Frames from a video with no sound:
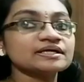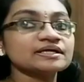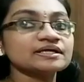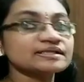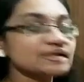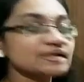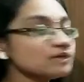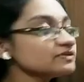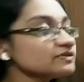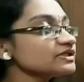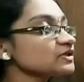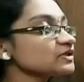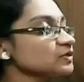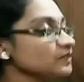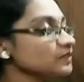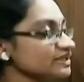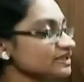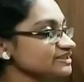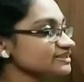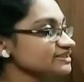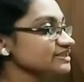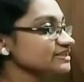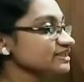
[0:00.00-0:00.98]
Now the
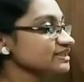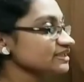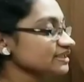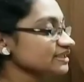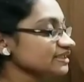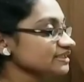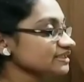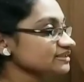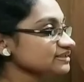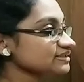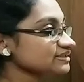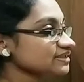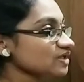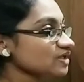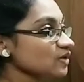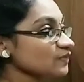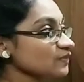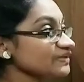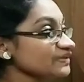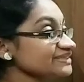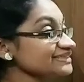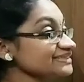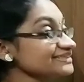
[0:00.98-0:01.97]
question is,
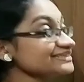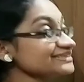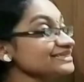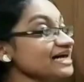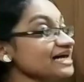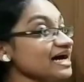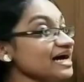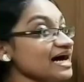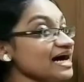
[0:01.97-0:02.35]
which is the